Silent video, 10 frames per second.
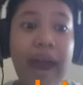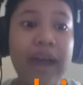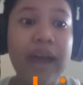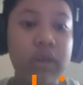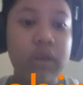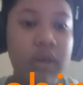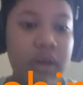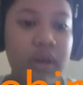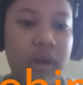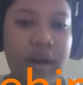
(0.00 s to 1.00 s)
Okay,
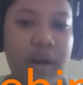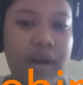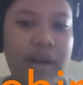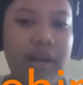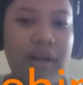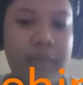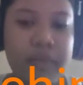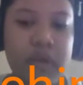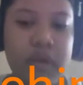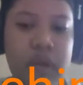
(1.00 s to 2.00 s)
let me just
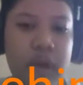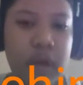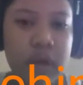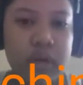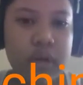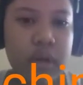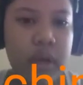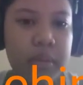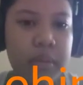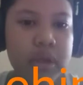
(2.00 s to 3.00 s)
fix this up.